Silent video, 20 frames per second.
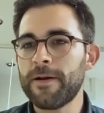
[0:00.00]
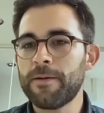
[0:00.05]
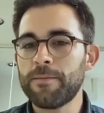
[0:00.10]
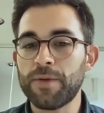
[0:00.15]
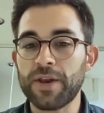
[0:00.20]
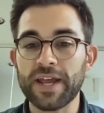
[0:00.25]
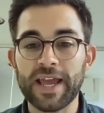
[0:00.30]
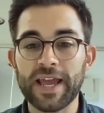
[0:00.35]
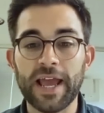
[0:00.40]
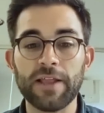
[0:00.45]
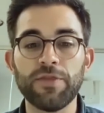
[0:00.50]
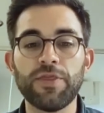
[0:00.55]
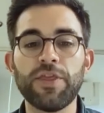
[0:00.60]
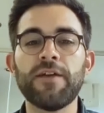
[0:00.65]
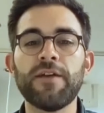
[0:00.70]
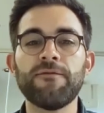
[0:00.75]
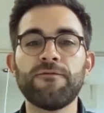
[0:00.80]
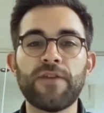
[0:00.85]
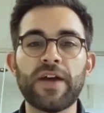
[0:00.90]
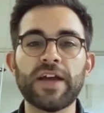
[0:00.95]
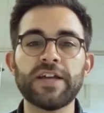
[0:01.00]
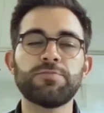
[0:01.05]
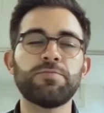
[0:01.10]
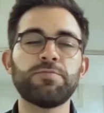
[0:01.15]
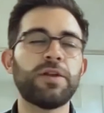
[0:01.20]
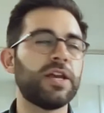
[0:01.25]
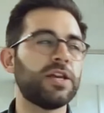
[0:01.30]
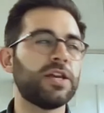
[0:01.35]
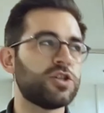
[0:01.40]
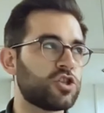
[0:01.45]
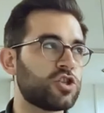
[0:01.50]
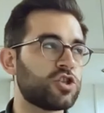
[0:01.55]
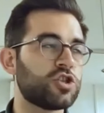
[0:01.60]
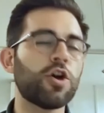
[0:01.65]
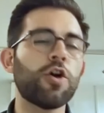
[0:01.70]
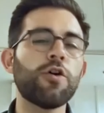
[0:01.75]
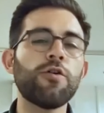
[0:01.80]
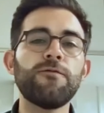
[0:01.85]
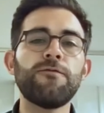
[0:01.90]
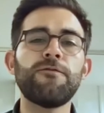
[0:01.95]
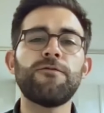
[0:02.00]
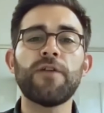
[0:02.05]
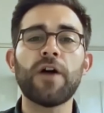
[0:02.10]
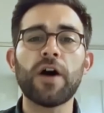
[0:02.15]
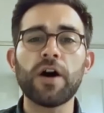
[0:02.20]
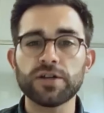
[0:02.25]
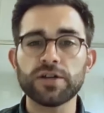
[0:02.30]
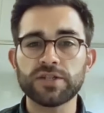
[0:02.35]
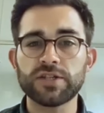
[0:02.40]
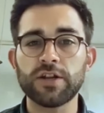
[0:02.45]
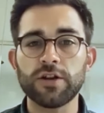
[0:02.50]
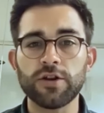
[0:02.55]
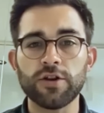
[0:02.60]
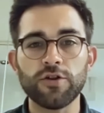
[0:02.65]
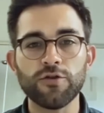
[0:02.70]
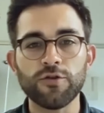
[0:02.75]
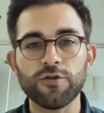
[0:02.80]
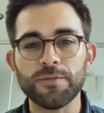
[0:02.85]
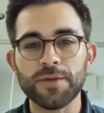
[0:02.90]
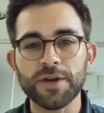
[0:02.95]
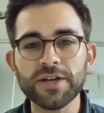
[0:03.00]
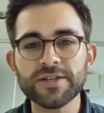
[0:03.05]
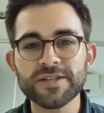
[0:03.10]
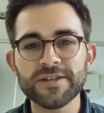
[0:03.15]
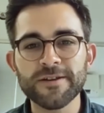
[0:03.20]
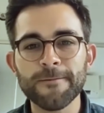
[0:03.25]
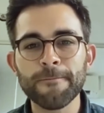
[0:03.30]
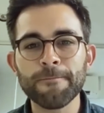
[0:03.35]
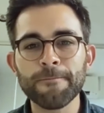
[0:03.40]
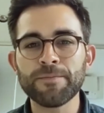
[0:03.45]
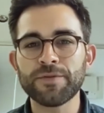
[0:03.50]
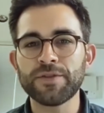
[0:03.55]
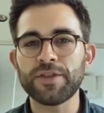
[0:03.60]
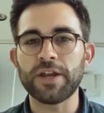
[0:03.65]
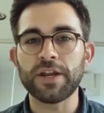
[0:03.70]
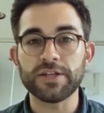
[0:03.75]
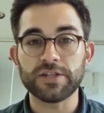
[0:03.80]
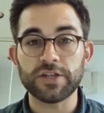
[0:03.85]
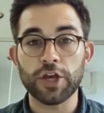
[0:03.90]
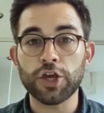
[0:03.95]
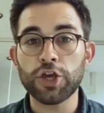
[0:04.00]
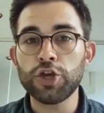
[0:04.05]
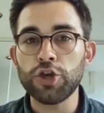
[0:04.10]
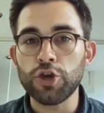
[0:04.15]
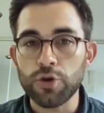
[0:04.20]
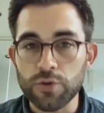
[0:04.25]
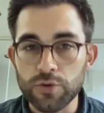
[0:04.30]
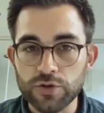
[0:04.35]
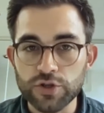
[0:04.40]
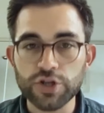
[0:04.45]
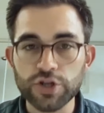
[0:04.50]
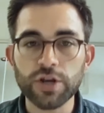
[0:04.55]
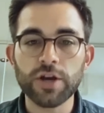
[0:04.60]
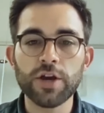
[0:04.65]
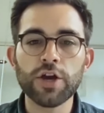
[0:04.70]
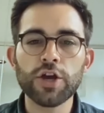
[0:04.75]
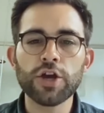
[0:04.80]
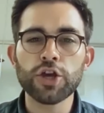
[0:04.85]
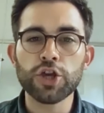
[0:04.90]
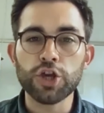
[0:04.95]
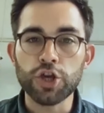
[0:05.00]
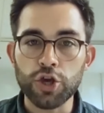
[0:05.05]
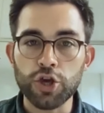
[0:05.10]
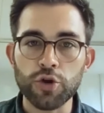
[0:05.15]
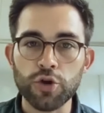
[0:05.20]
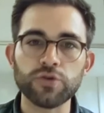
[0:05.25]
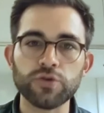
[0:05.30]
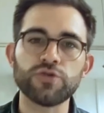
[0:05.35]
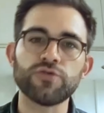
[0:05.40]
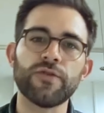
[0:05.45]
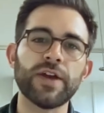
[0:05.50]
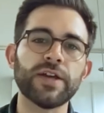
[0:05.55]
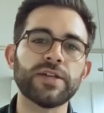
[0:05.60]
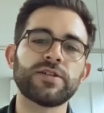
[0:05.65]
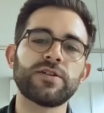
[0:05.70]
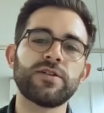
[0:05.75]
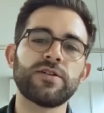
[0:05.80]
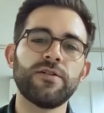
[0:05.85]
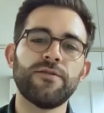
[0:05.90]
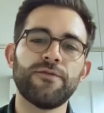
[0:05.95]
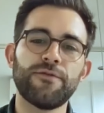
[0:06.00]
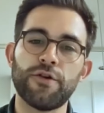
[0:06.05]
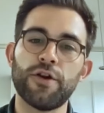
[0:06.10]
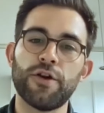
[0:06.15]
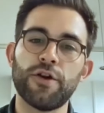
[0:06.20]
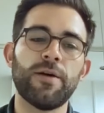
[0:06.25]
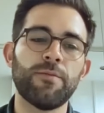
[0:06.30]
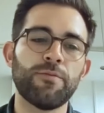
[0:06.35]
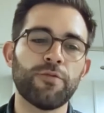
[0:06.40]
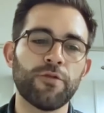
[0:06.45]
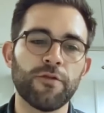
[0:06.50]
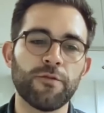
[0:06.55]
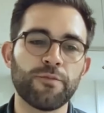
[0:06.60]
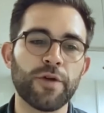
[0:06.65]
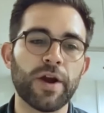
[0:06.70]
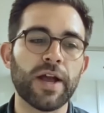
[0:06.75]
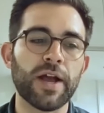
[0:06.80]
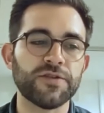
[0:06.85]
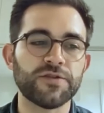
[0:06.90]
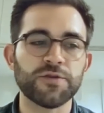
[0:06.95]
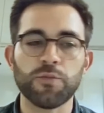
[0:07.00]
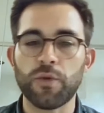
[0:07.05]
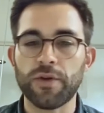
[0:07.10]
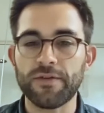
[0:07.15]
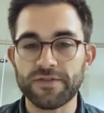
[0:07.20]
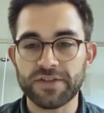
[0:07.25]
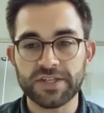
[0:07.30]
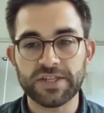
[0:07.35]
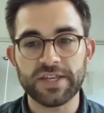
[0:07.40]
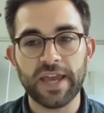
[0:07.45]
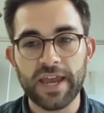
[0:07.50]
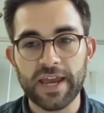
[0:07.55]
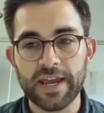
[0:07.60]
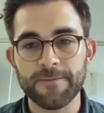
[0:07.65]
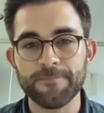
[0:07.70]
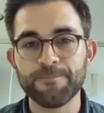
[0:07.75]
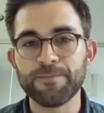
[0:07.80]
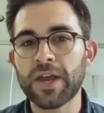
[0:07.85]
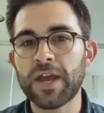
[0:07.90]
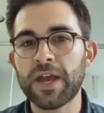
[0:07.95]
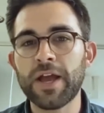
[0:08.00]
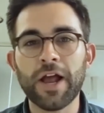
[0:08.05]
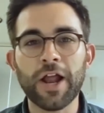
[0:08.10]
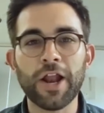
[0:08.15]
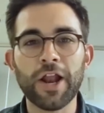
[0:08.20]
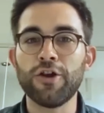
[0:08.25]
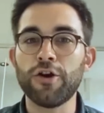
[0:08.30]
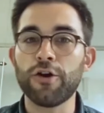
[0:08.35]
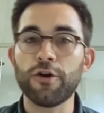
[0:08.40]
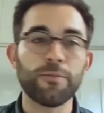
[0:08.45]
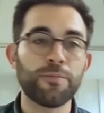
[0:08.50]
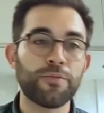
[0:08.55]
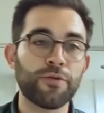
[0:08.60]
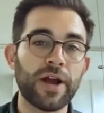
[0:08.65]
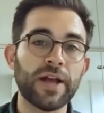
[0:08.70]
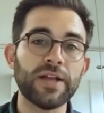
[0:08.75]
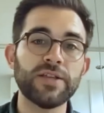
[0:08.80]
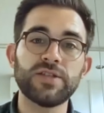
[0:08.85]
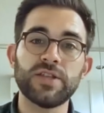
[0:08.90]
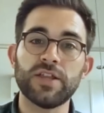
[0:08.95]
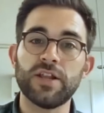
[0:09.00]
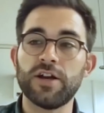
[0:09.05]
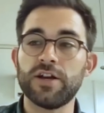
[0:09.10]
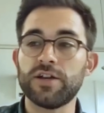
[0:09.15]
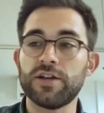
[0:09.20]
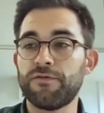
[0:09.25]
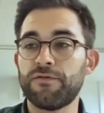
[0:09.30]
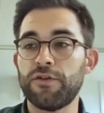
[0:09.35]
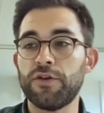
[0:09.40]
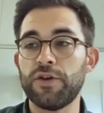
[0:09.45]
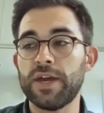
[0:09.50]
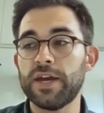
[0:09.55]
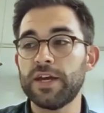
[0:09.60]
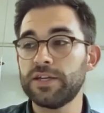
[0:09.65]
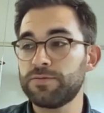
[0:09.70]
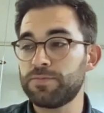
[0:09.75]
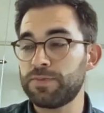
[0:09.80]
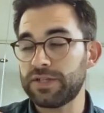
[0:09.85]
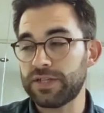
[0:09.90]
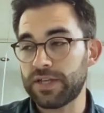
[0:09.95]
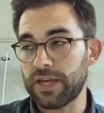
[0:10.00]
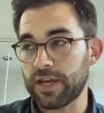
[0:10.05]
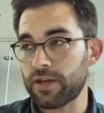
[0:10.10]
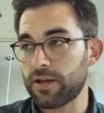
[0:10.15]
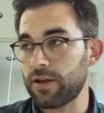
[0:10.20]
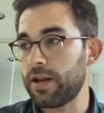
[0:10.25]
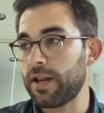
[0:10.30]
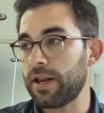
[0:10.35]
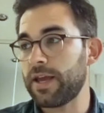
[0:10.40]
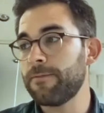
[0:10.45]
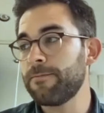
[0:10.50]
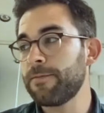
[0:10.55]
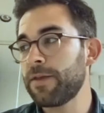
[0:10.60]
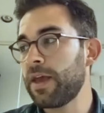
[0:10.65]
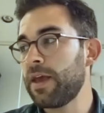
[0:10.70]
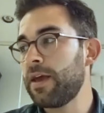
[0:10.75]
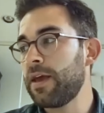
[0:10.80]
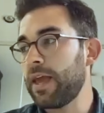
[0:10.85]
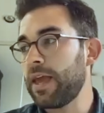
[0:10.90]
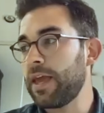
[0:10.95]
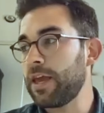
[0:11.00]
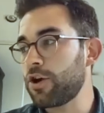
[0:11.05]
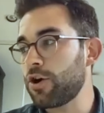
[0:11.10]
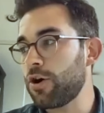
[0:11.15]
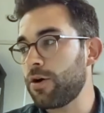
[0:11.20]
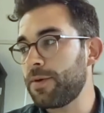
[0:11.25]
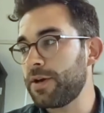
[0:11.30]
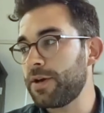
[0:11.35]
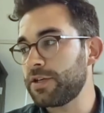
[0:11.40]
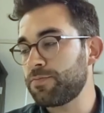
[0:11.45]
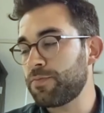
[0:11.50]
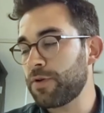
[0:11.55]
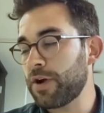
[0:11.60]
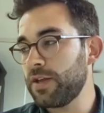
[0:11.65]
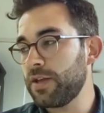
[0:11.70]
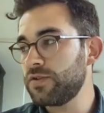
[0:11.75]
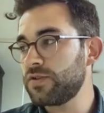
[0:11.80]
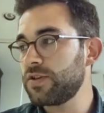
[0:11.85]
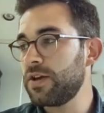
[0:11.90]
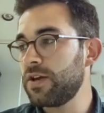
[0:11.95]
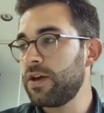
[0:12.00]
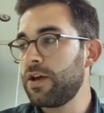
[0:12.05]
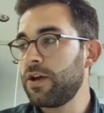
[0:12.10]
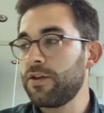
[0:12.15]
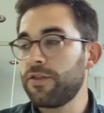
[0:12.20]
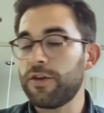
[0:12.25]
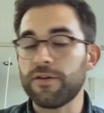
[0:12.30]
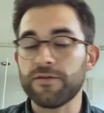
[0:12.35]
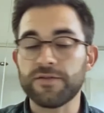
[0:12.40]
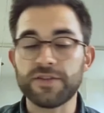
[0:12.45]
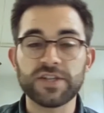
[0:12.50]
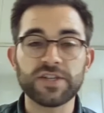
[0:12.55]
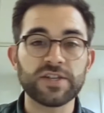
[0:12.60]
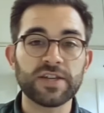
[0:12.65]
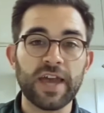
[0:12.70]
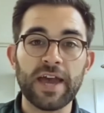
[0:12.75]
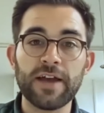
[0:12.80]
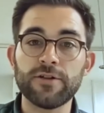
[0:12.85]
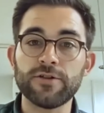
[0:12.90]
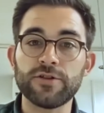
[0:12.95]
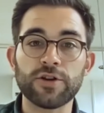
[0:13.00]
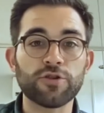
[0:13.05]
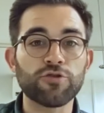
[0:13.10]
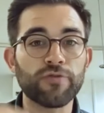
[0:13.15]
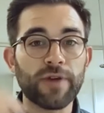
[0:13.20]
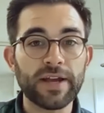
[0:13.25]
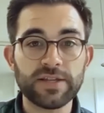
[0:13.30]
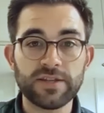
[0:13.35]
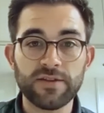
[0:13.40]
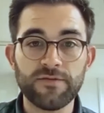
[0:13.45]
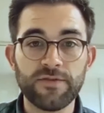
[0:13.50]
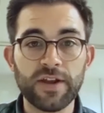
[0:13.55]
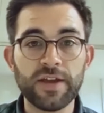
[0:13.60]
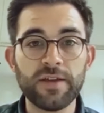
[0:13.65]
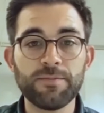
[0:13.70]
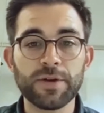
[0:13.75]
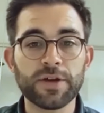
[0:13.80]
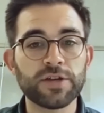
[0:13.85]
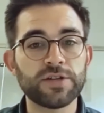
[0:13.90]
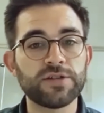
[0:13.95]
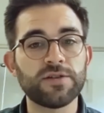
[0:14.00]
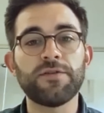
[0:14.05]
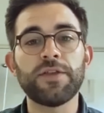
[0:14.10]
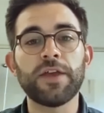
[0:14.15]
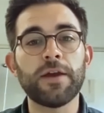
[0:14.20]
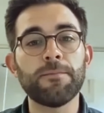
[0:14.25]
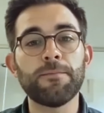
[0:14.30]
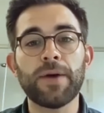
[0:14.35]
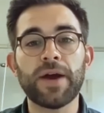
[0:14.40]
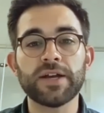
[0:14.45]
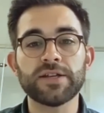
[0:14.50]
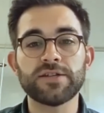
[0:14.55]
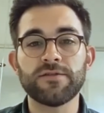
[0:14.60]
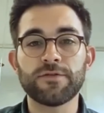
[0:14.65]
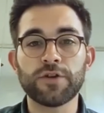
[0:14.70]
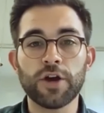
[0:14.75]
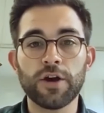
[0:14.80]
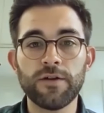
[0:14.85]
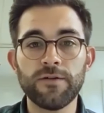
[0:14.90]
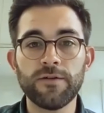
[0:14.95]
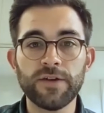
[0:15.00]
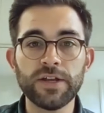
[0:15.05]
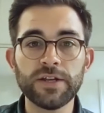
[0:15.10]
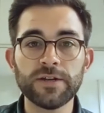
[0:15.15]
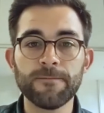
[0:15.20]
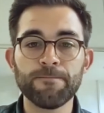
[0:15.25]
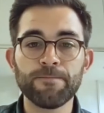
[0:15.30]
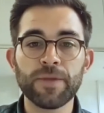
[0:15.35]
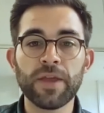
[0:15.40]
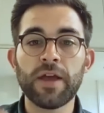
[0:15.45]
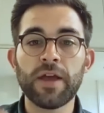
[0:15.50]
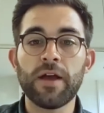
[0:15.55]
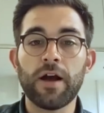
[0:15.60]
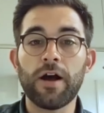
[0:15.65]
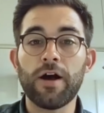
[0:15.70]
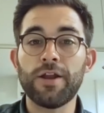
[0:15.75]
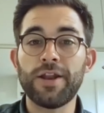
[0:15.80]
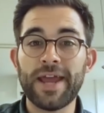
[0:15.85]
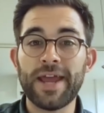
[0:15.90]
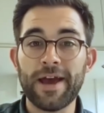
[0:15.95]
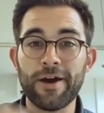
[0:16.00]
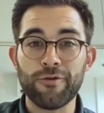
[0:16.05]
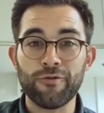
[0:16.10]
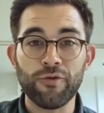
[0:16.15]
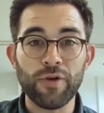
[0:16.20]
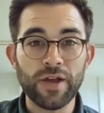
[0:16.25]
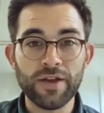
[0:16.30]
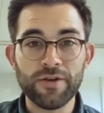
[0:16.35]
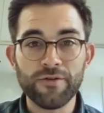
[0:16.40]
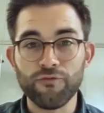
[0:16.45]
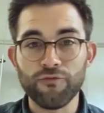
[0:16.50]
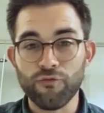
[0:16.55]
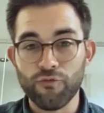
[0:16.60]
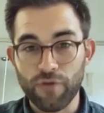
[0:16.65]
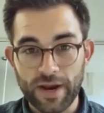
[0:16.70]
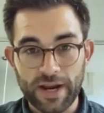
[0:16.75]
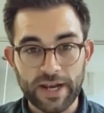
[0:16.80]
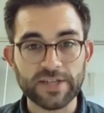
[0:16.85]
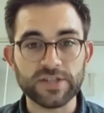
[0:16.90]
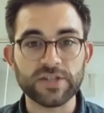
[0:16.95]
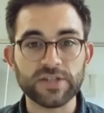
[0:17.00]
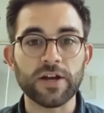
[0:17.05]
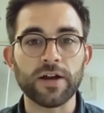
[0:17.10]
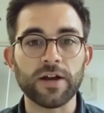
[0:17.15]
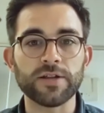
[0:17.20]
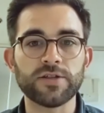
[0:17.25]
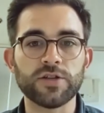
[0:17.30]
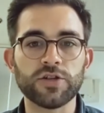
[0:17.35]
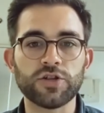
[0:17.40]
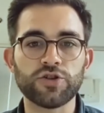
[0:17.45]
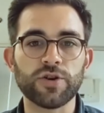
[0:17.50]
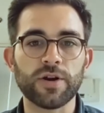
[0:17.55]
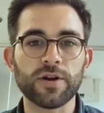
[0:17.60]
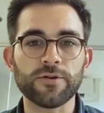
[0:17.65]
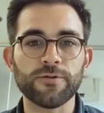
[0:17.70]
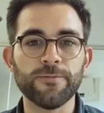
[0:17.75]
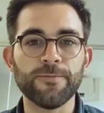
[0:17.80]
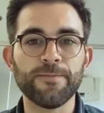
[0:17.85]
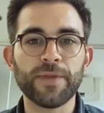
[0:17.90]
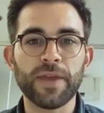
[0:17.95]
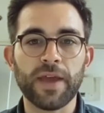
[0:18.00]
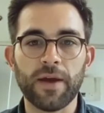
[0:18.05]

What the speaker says: But again, the investment is so vast and enormous that it's a huge risk for a number of brands. And we've seen a lot of brands in the last few years, particularly e-commerce brands that have scaled aggressively because of the impacts of COVID, are now really starting to struggle.